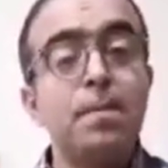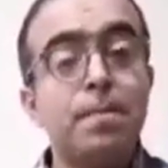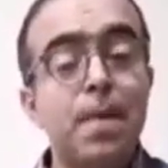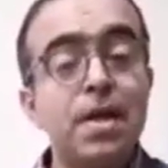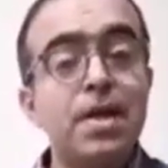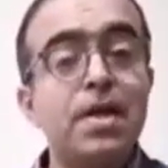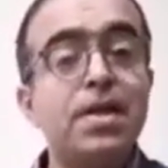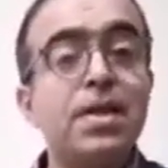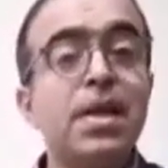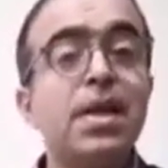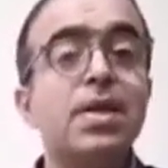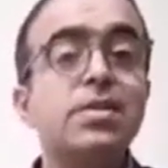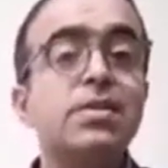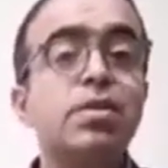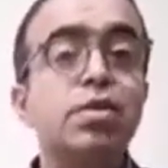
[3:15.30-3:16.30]
But in
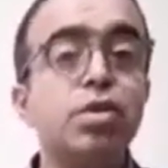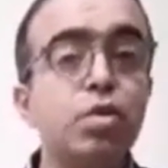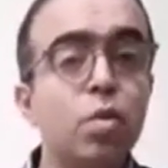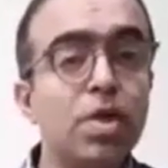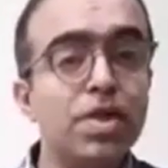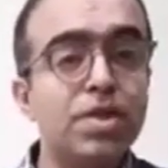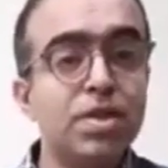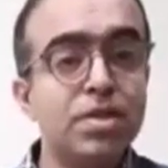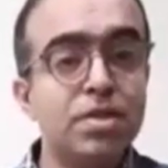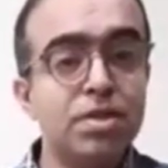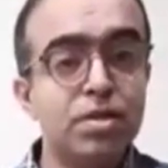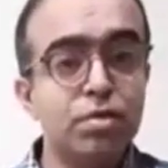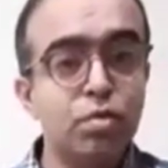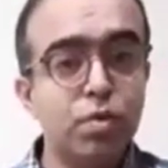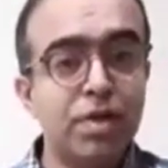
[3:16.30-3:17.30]
case new lesions
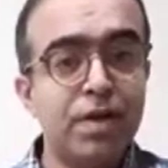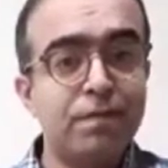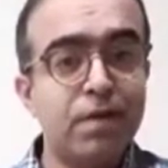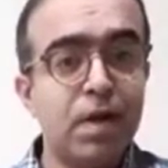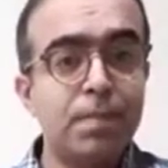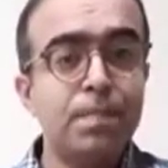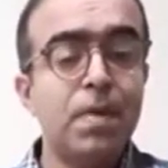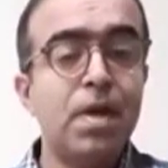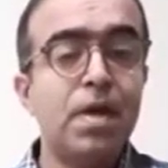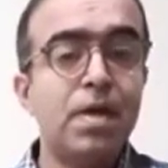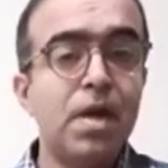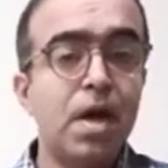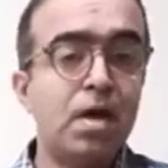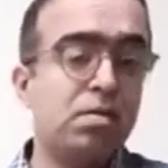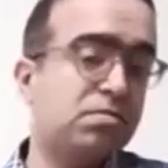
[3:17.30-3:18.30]
do develop
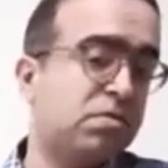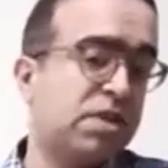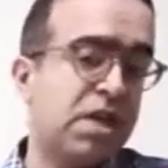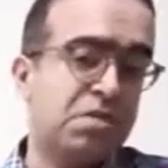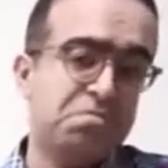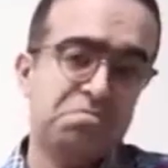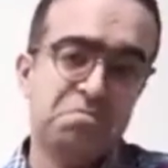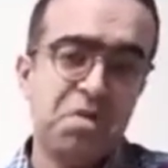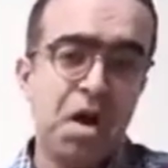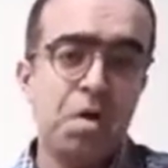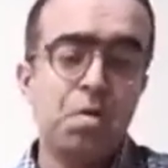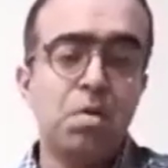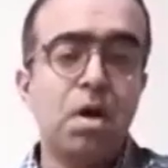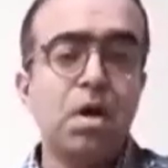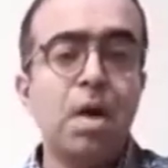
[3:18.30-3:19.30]
in, say,
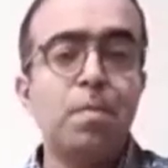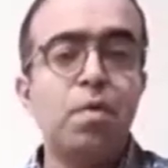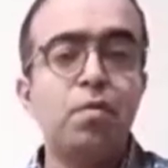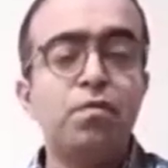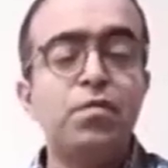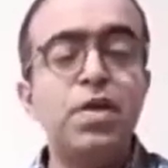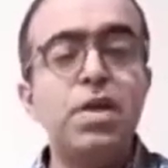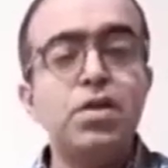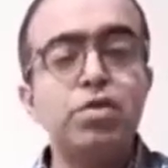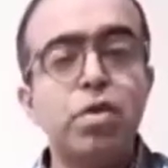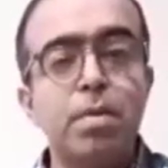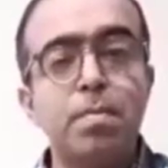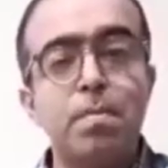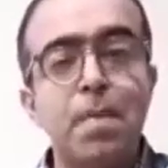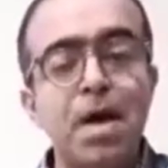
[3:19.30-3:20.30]
a couple of weeks
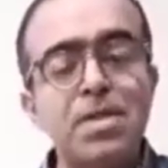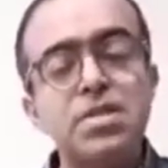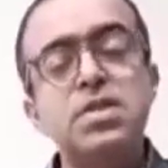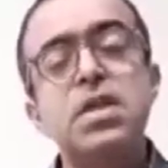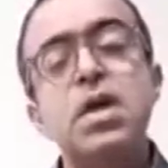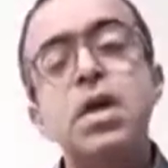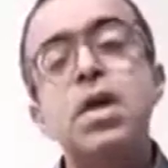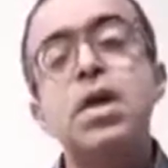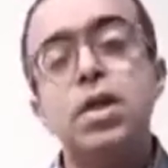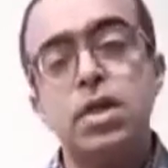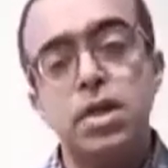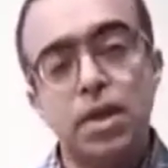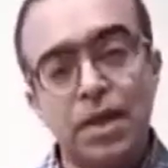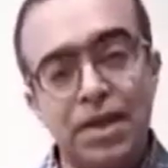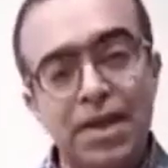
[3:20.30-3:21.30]
or months,
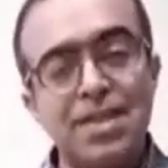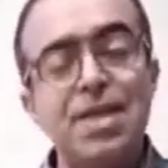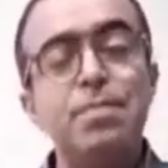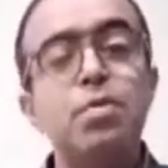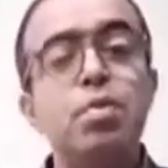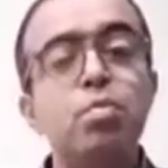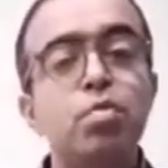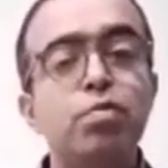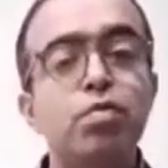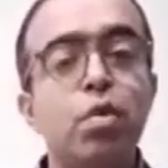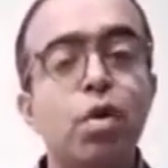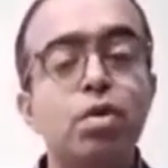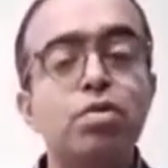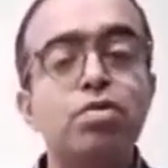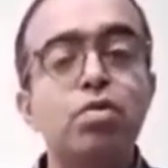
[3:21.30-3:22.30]
get them removed
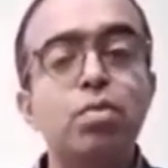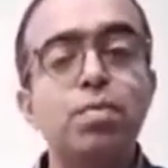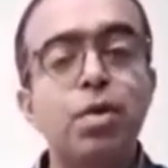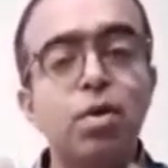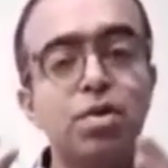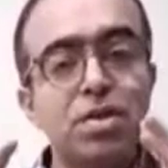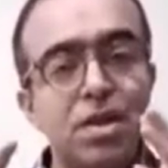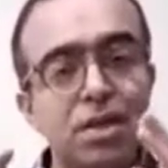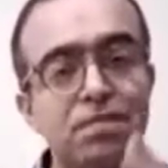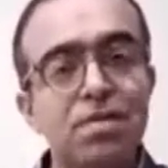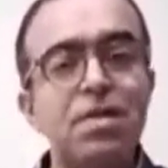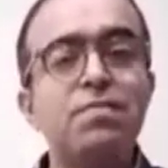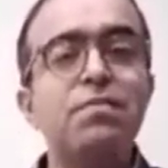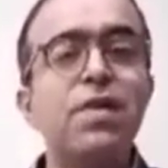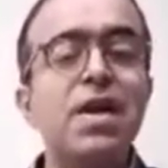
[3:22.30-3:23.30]
also, because
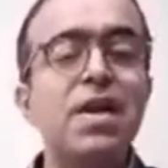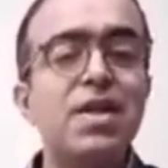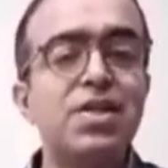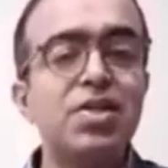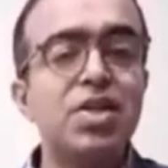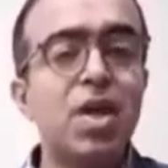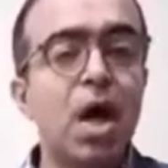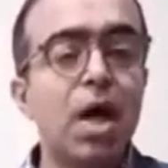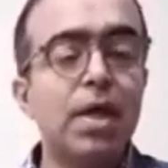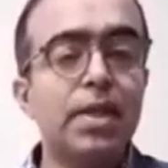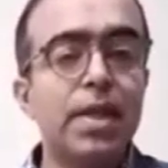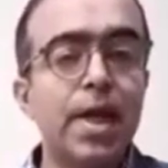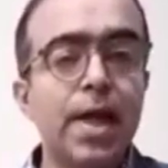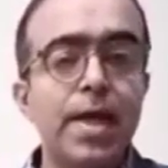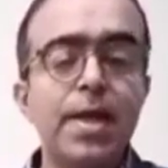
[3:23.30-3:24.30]
even if one lesion are
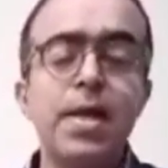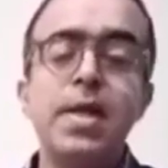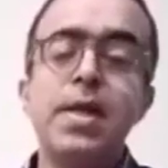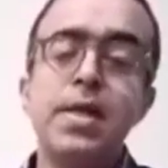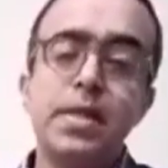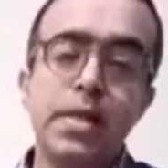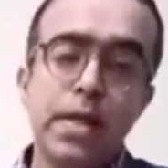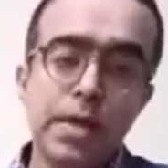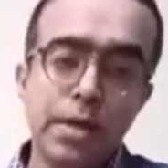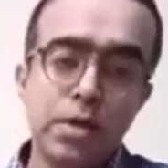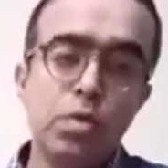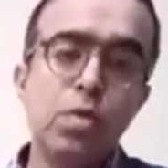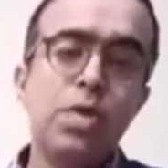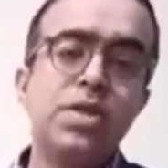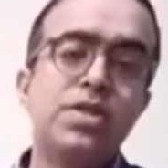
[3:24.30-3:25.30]
there,
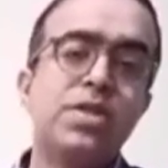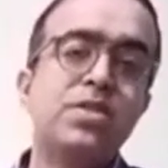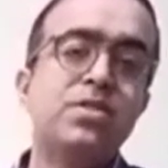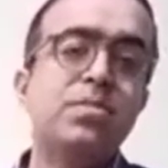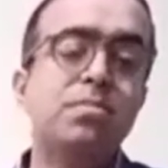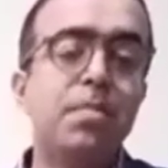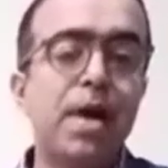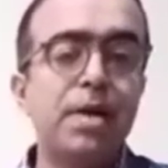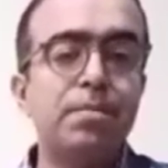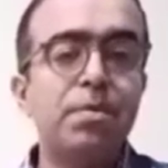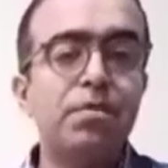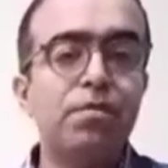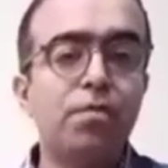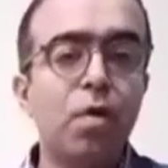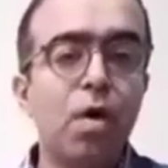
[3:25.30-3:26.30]
new lesions might
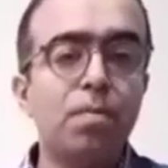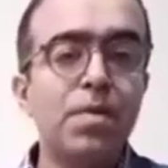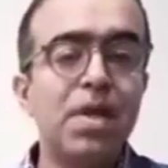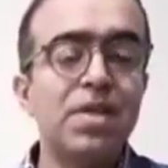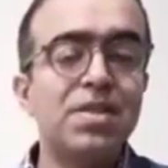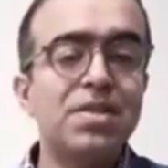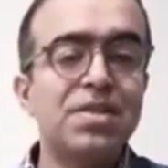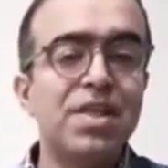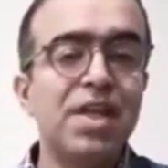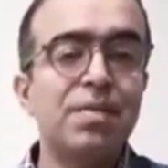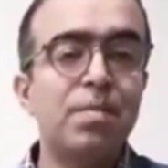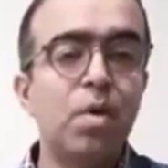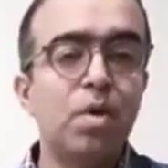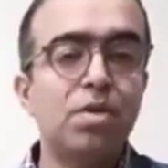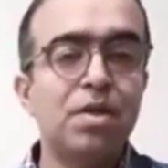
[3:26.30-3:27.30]
be formed in the
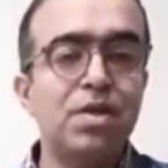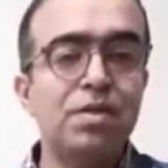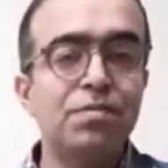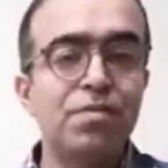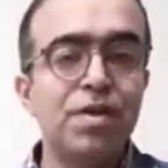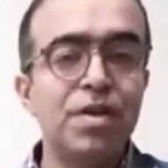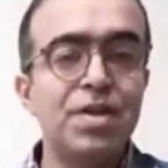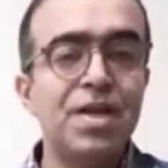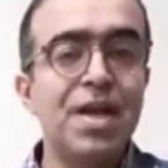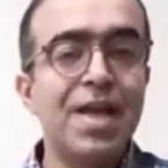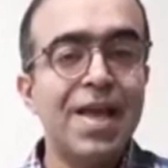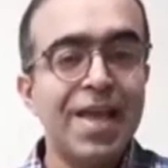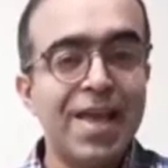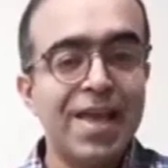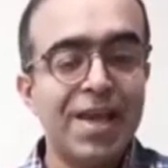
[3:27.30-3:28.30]
same or the different
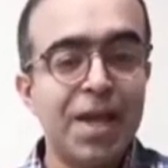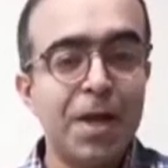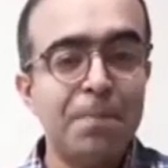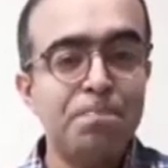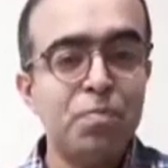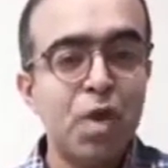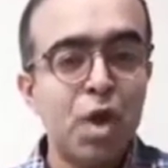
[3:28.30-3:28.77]
area.